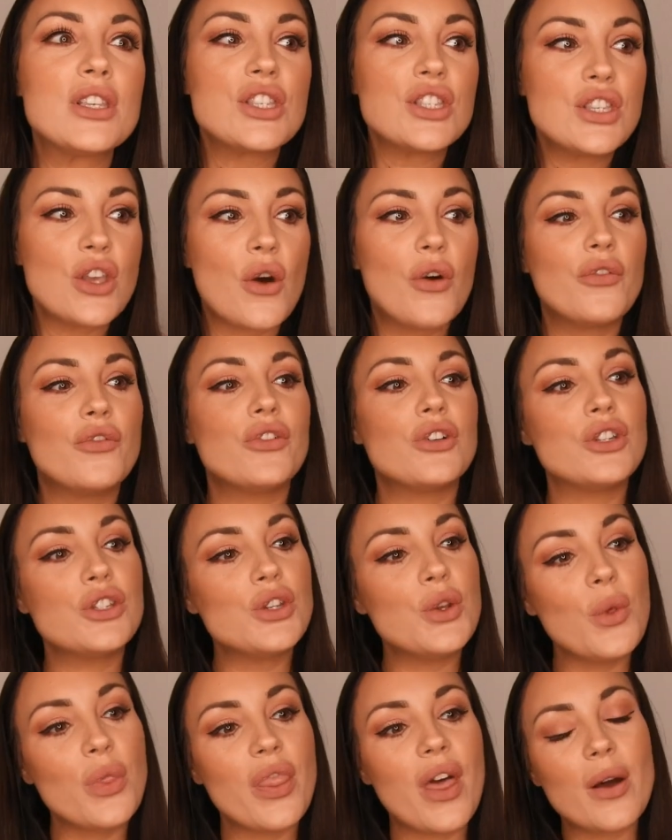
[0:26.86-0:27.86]
So for
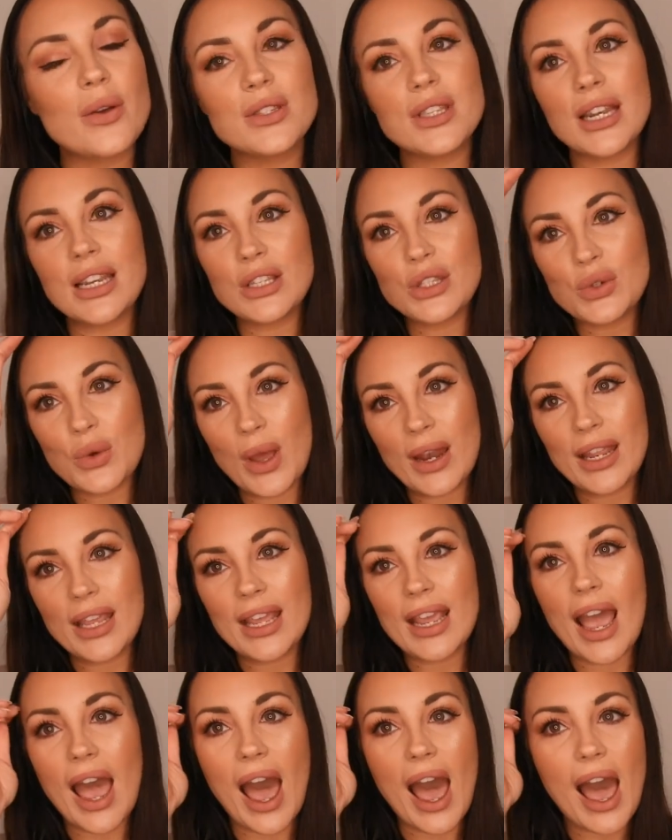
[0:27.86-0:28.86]

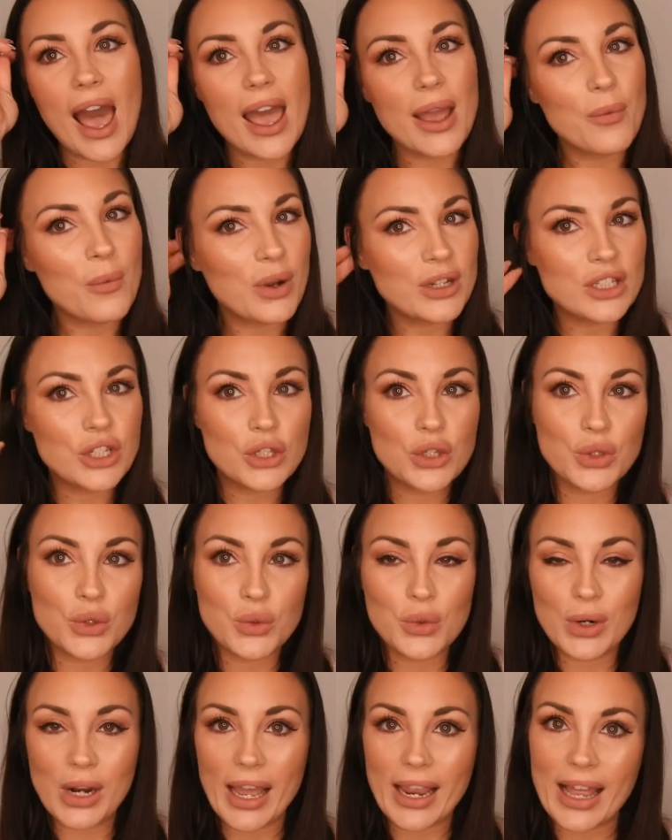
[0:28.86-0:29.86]
2020, I wanted to
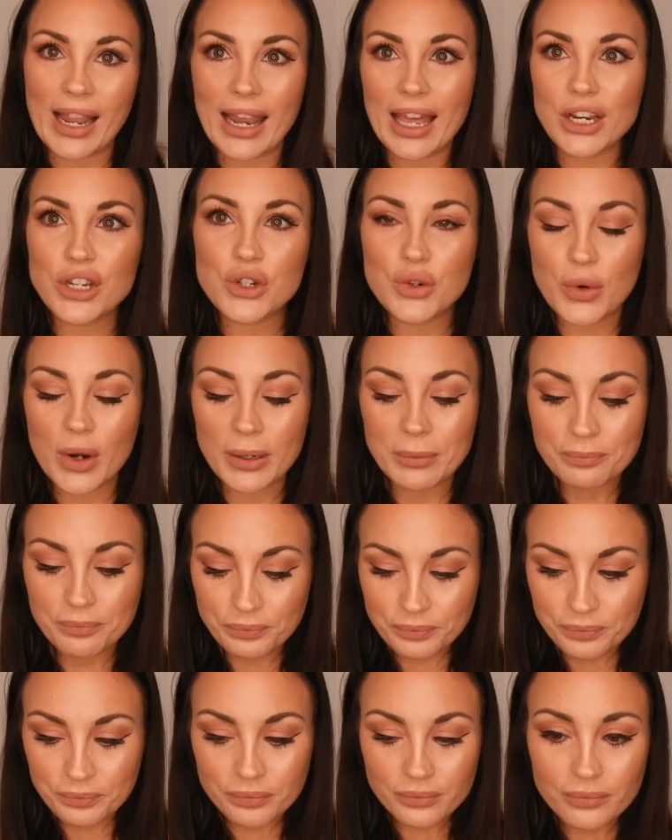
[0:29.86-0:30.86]
do like a
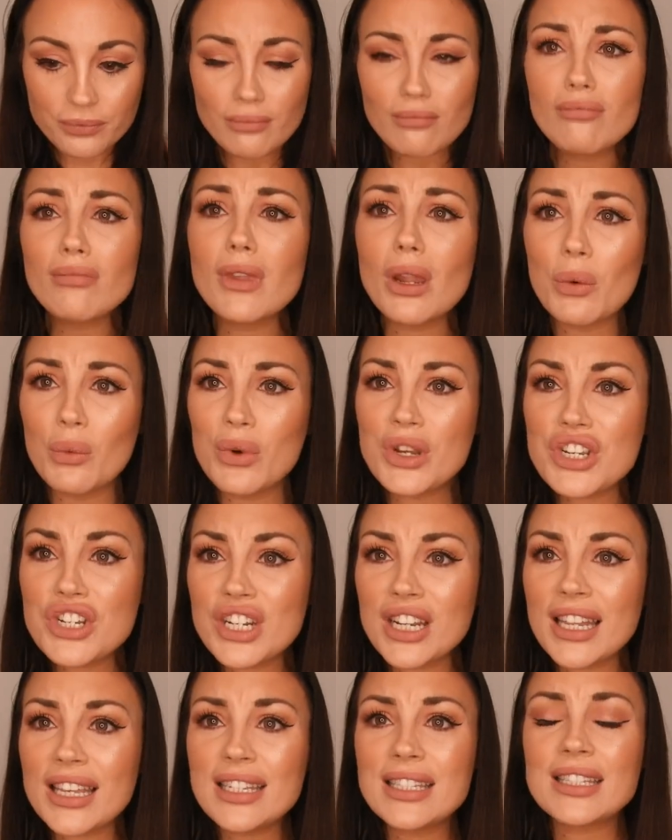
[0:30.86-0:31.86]
luxury
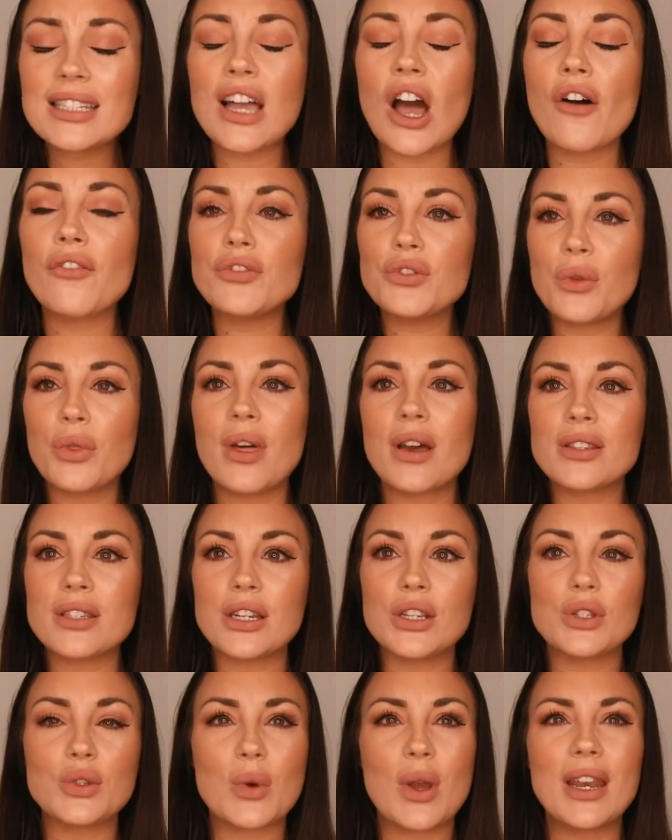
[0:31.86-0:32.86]
wish list of
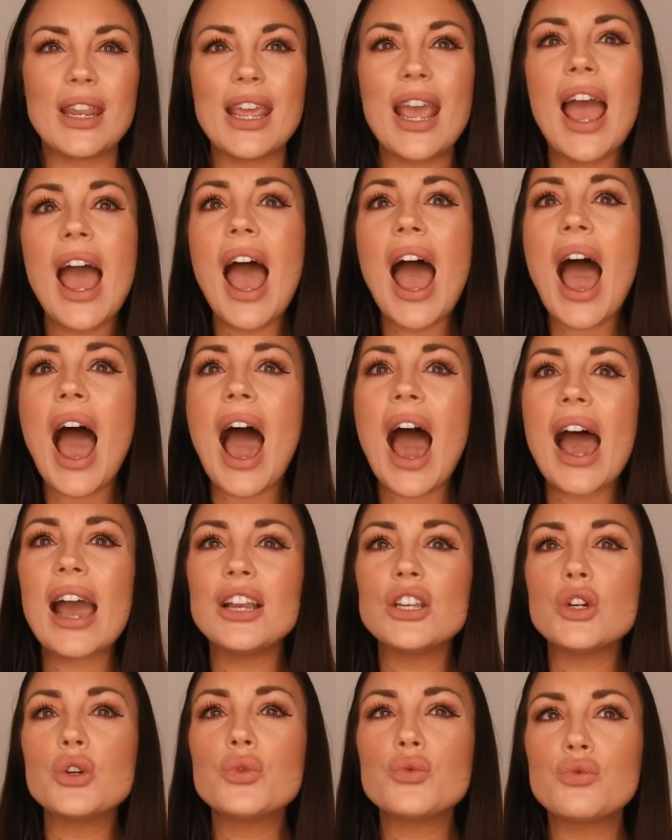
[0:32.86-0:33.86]
2020.
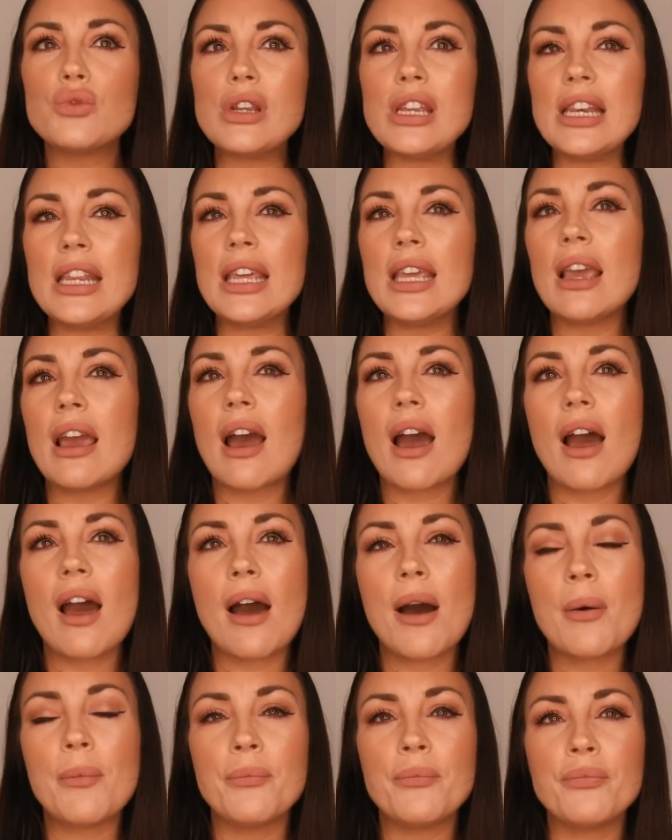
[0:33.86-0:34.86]
I don't really,
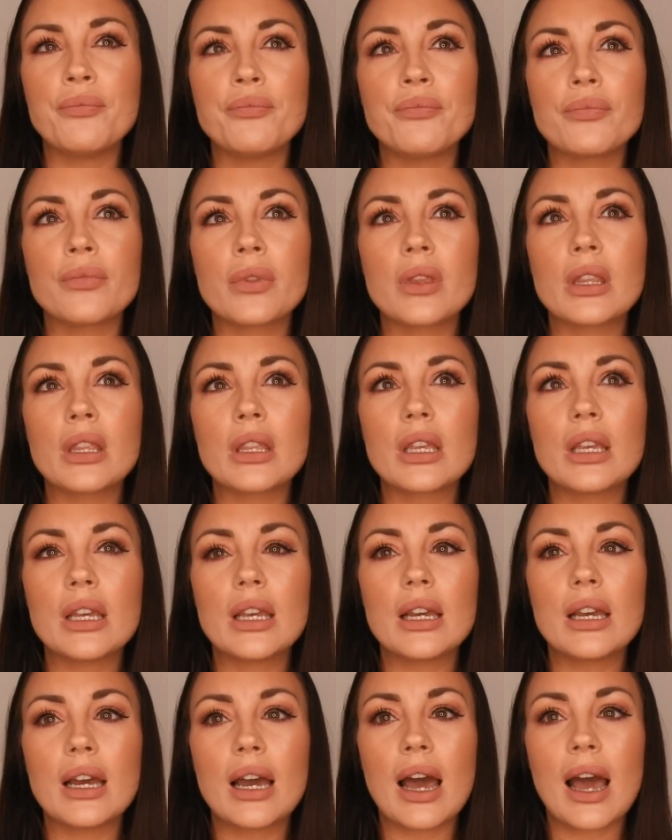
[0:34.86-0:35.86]

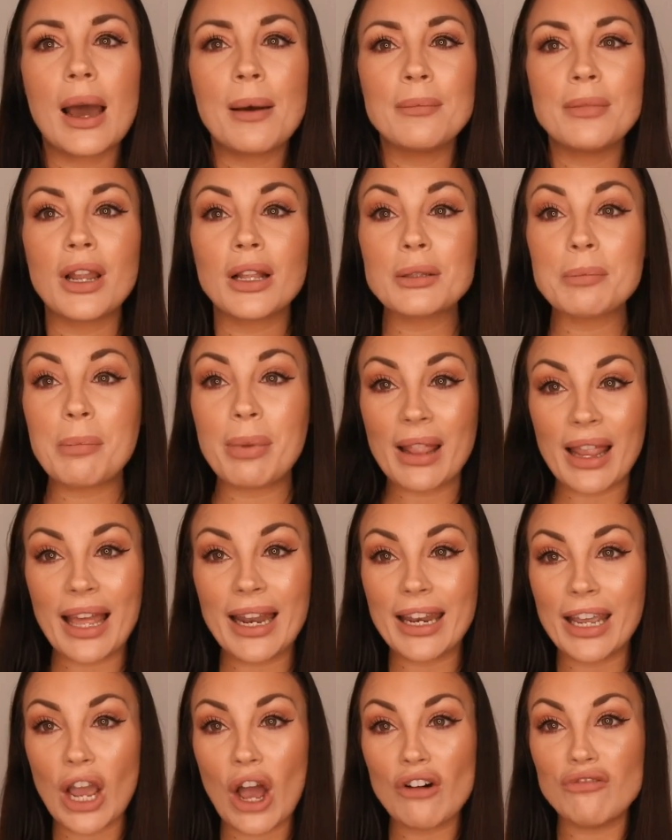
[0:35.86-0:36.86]
I'm not
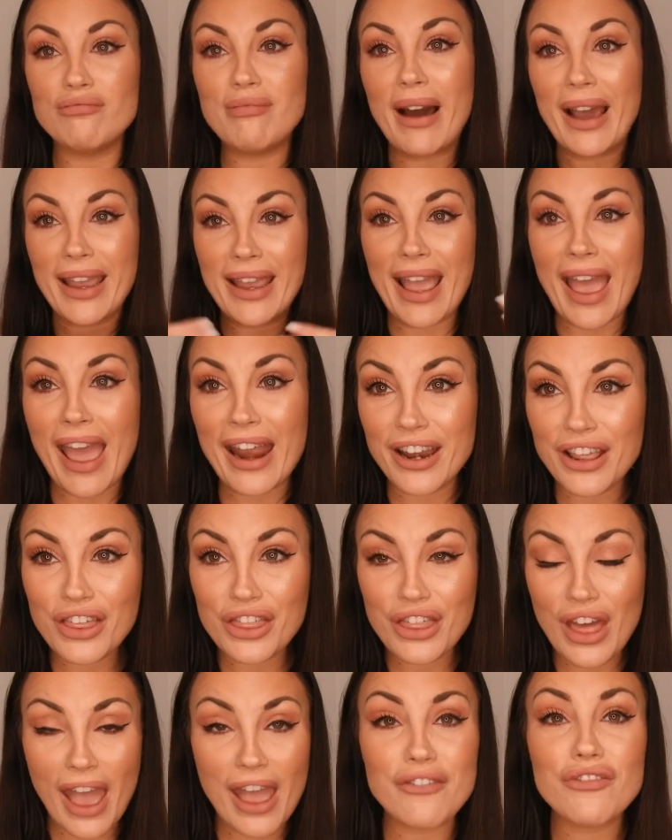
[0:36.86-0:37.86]
planning on buying
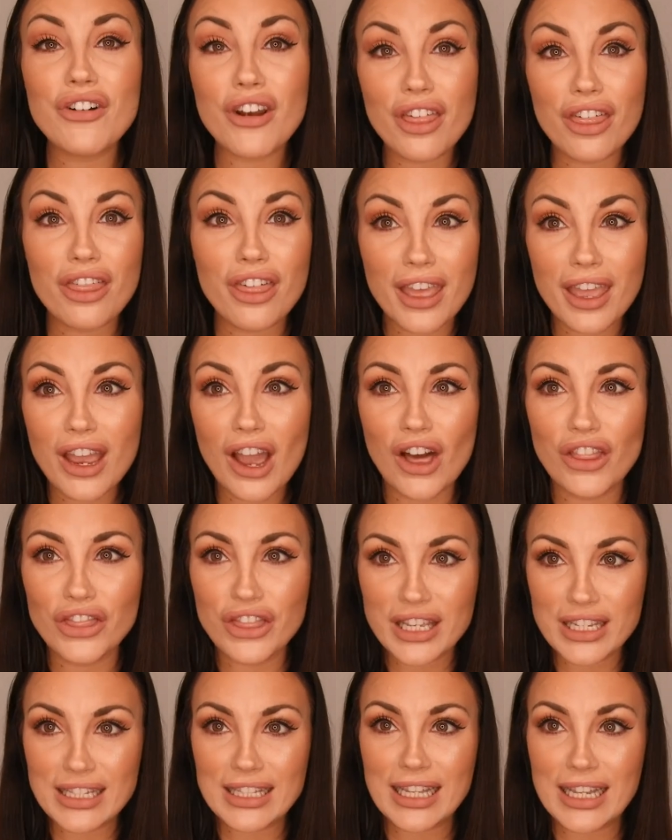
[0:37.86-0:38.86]
everything
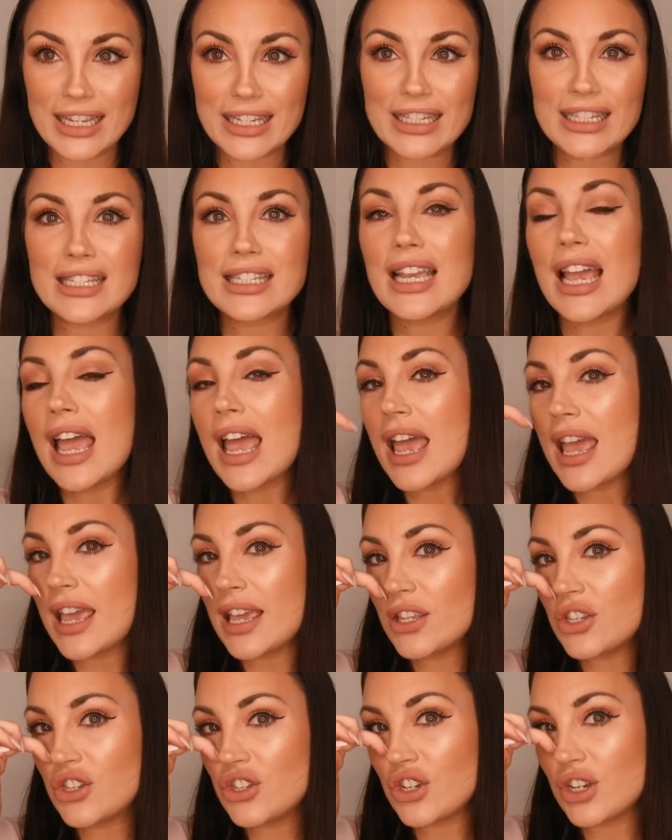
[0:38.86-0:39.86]
on this list.
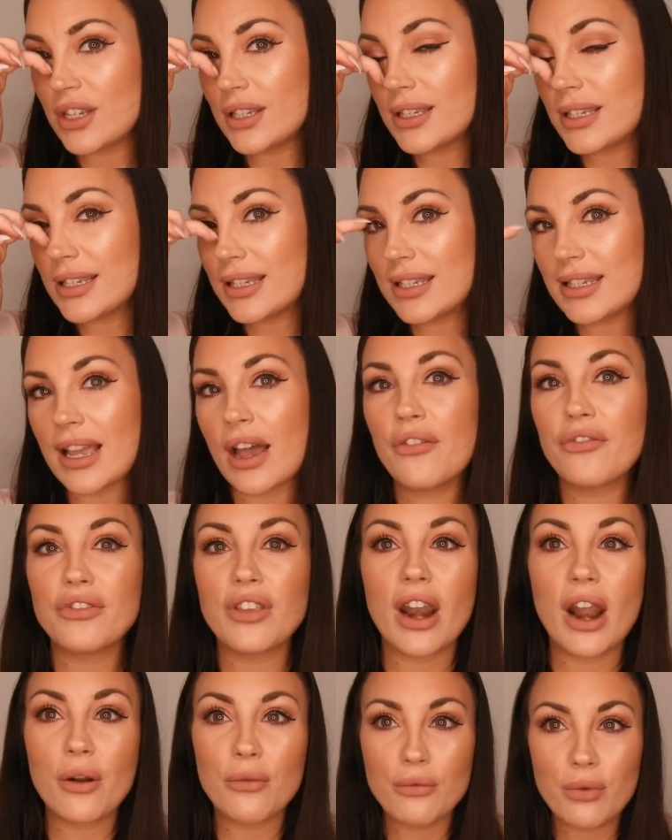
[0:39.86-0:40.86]
It's just the stuff
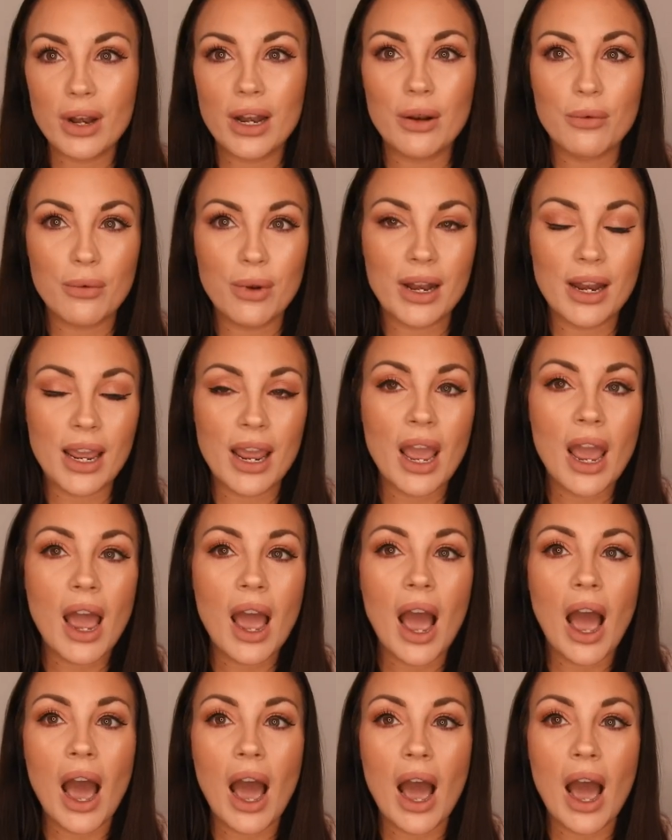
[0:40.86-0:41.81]
that I really